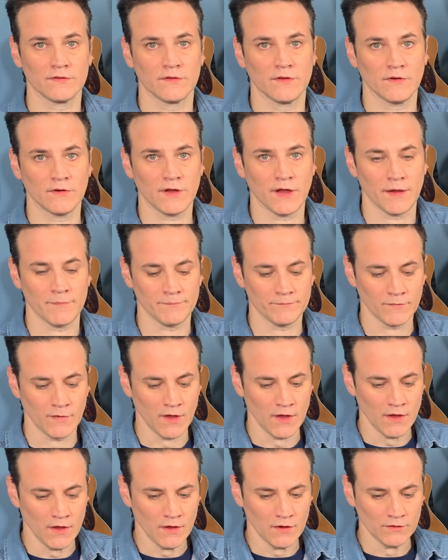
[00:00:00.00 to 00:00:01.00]
Okay,
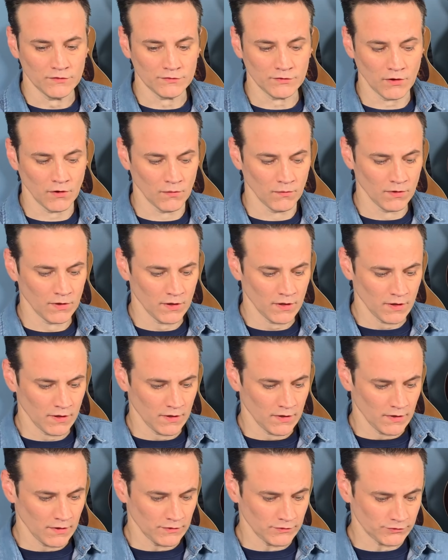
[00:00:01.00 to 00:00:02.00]
so
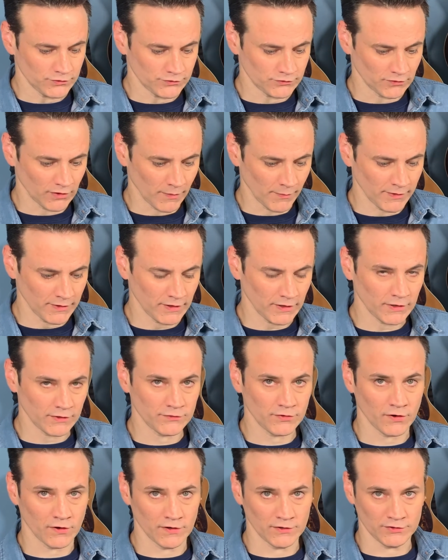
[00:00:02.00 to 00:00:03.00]
strumming a
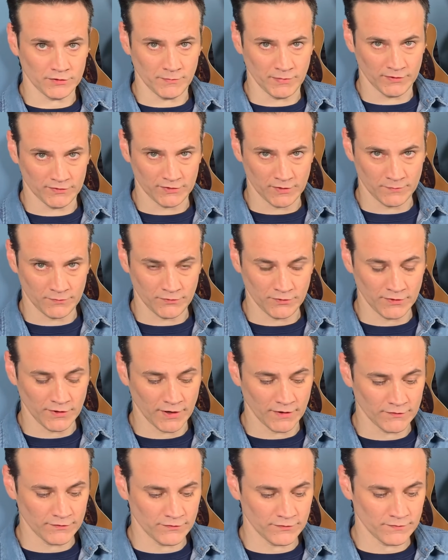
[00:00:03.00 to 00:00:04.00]
guitar should be simple
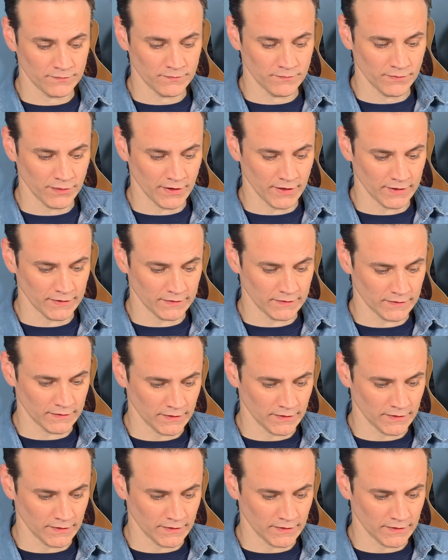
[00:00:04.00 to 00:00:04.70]
enough, but